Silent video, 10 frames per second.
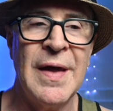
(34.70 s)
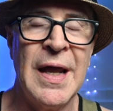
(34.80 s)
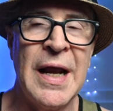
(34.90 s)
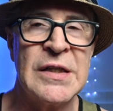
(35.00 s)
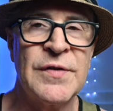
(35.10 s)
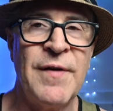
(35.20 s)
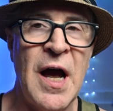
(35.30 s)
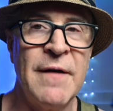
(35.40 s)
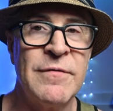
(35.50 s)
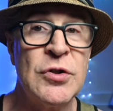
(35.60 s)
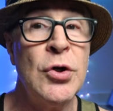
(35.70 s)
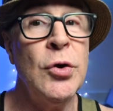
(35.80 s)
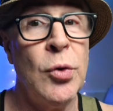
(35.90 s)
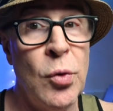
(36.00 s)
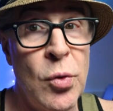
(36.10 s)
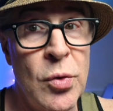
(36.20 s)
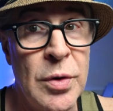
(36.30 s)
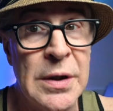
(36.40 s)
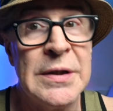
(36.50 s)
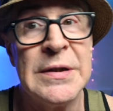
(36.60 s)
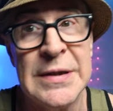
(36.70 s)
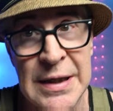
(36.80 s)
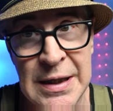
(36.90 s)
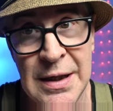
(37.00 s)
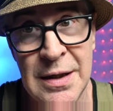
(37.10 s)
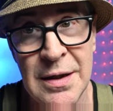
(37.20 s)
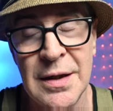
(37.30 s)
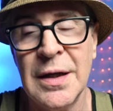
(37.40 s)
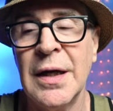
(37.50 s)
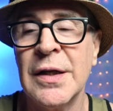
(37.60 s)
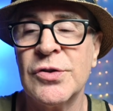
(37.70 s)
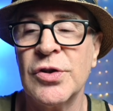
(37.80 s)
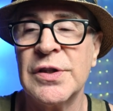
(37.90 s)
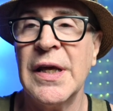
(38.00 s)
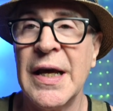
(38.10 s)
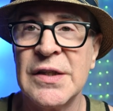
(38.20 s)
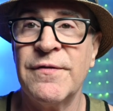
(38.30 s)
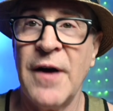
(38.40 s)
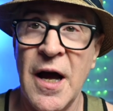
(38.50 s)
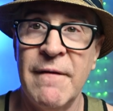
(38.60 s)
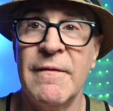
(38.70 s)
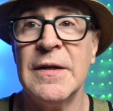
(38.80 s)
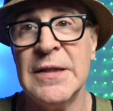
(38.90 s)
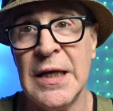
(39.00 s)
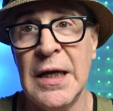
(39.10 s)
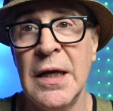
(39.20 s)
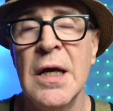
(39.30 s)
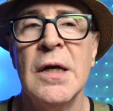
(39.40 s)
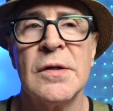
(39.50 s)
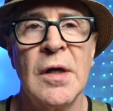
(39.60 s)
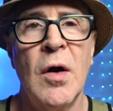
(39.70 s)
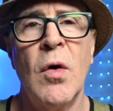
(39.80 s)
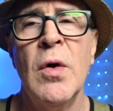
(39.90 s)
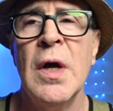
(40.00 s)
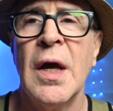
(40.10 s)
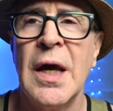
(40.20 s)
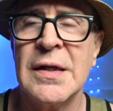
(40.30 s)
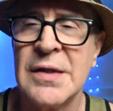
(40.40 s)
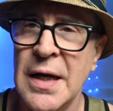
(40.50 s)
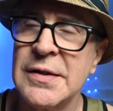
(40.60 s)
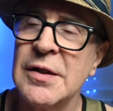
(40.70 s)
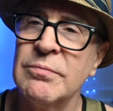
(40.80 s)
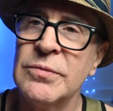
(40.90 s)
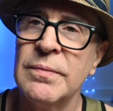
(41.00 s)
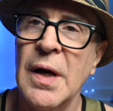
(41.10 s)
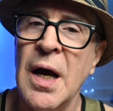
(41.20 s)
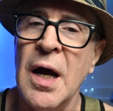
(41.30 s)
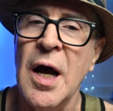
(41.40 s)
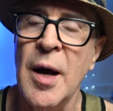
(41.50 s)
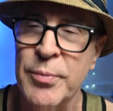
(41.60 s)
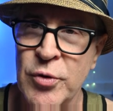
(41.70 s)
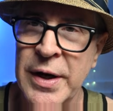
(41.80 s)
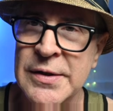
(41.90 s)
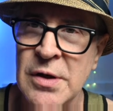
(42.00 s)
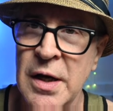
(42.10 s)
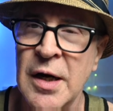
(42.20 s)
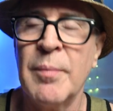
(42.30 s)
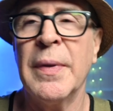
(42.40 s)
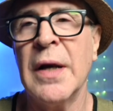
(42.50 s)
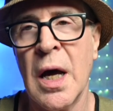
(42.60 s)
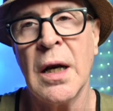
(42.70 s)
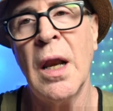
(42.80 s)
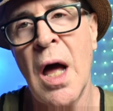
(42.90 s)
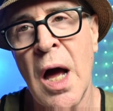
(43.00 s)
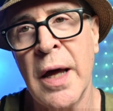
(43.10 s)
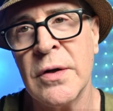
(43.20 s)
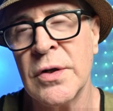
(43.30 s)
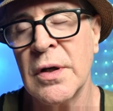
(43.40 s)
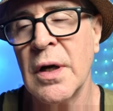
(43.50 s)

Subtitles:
S5II D, it's just the S5D. So it's got some upgrades on it, but not a lot.